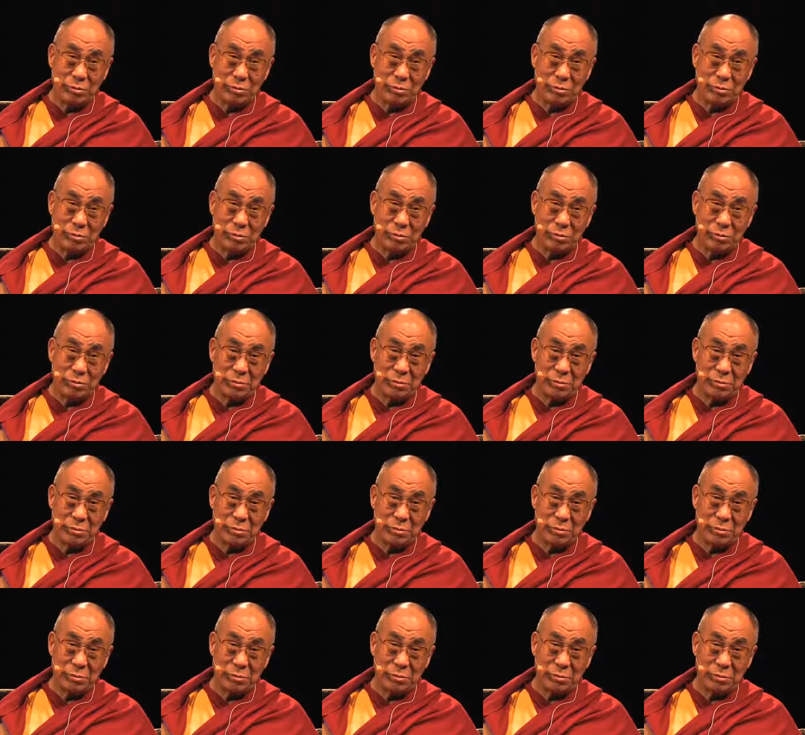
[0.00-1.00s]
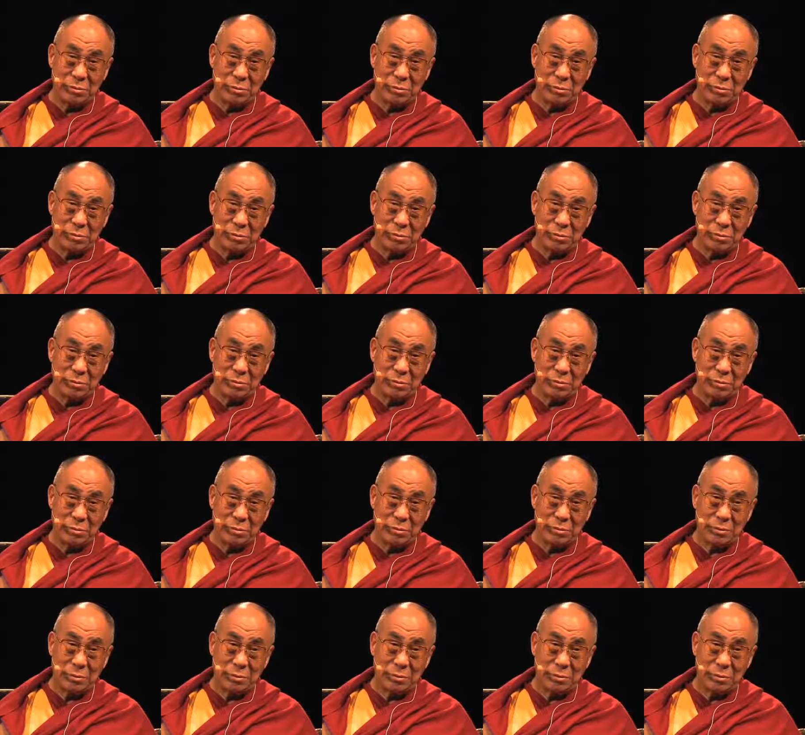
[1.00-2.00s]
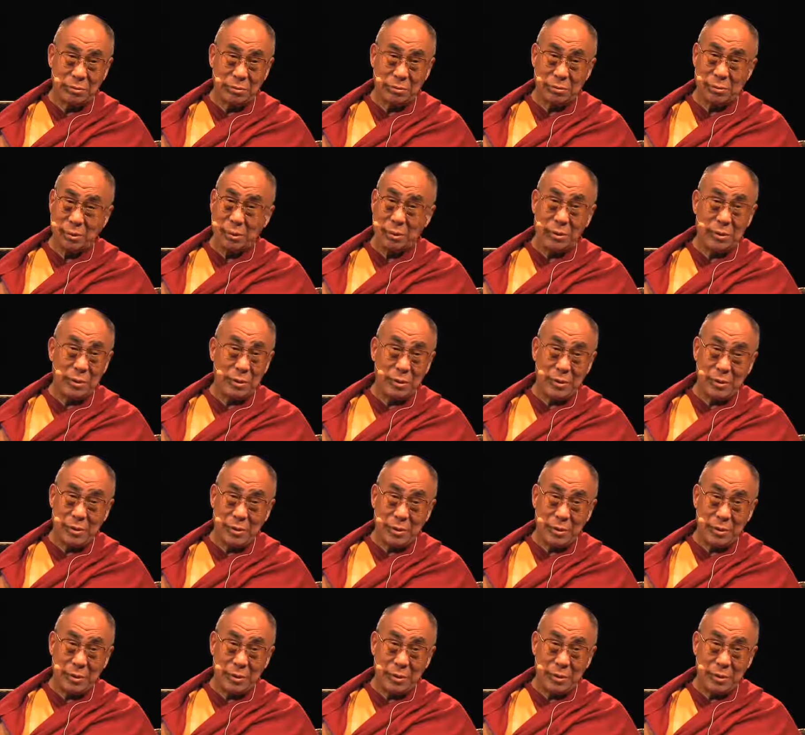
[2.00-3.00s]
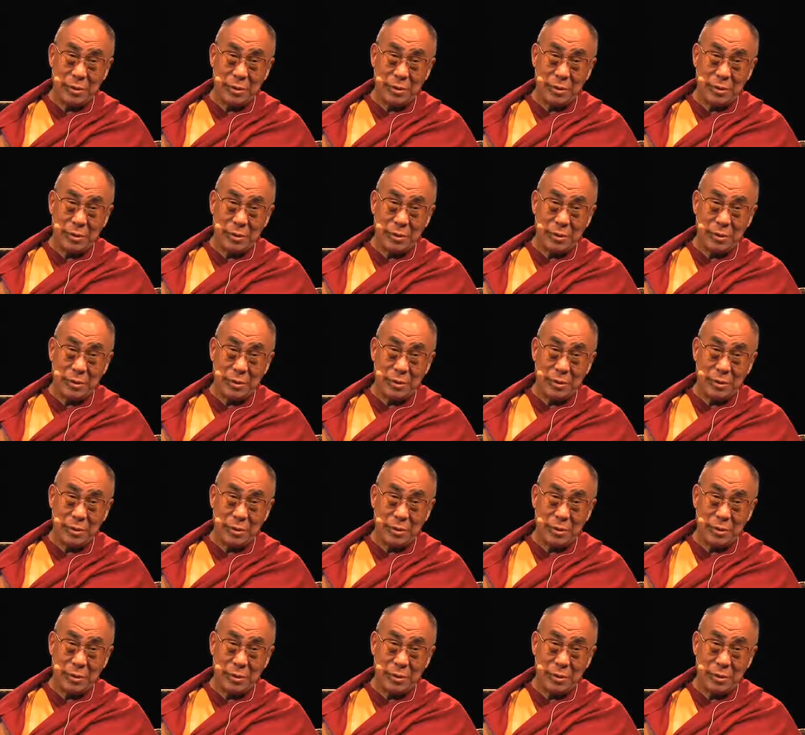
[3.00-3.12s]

[no speech]